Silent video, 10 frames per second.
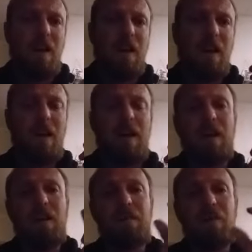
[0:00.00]

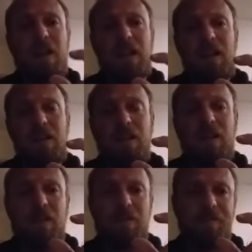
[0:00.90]
You get a
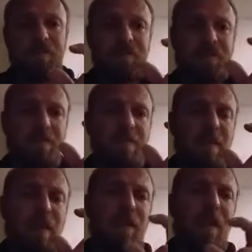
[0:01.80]
little
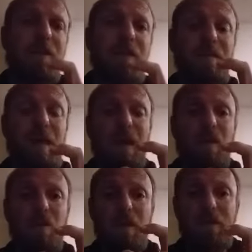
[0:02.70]
flavor bag
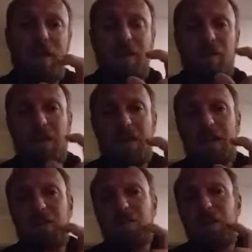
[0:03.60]
with it. We
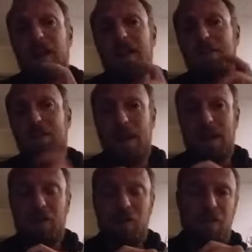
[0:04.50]
tend to buy the
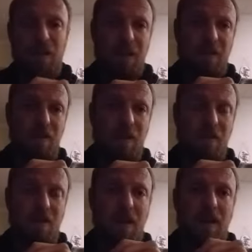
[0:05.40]
Maggi 2-minute
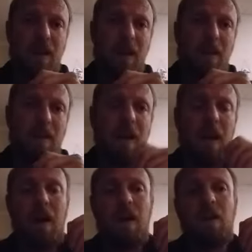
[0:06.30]
noodles.
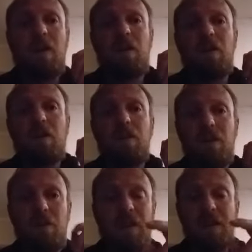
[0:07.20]
Now the
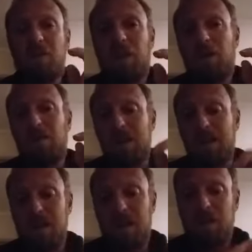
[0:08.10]
reason why we
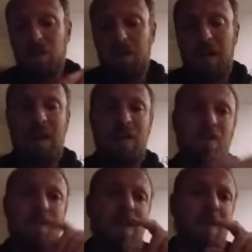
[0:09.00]
decided on Maggi
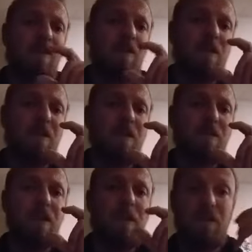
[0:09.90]
2-minute noodles is
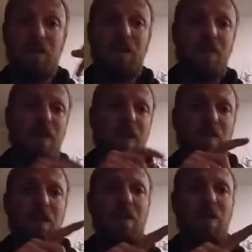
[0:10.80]
because firstly it
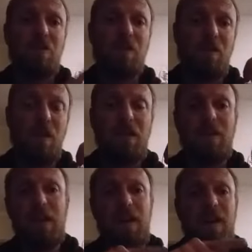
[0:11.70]
will last you
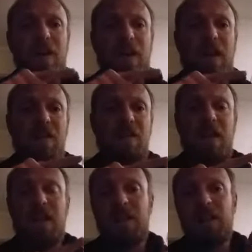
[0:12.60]
forever, and
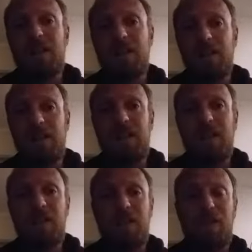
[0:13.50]
secondly it's an
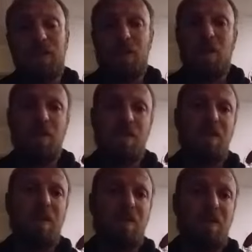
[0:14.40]
easy fast
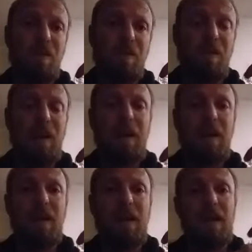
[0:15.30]
meal to prepare.
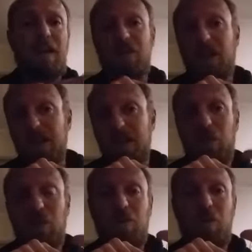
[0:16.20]
Chuck some
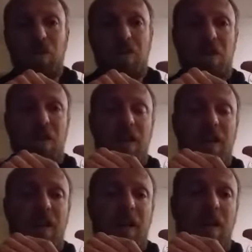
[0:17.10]
hot water in
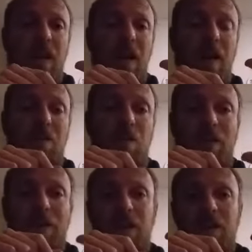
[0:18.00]

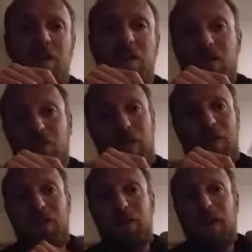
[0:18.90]
with the noodles, with
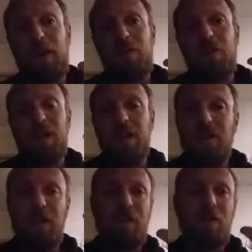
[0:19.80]
the flavoring,
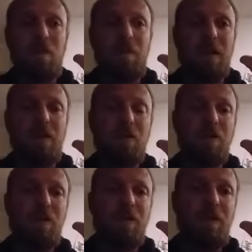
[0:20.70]
leave it for about 2
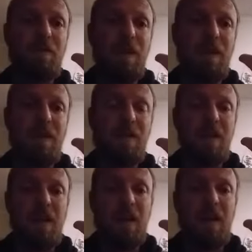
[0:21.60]
to 3 minutes
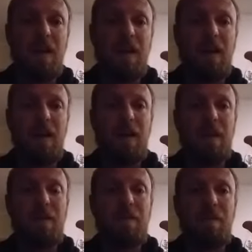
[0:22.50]

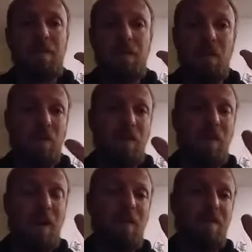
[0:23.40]
or to
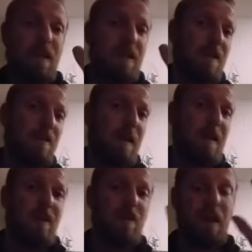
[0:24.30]
5 minutes
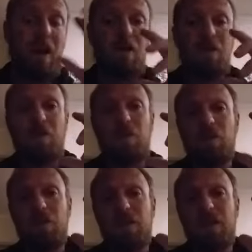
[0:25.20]
depending on how hot the
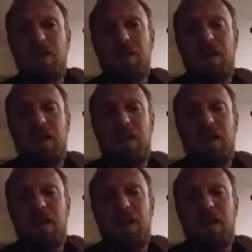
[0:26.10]
water is.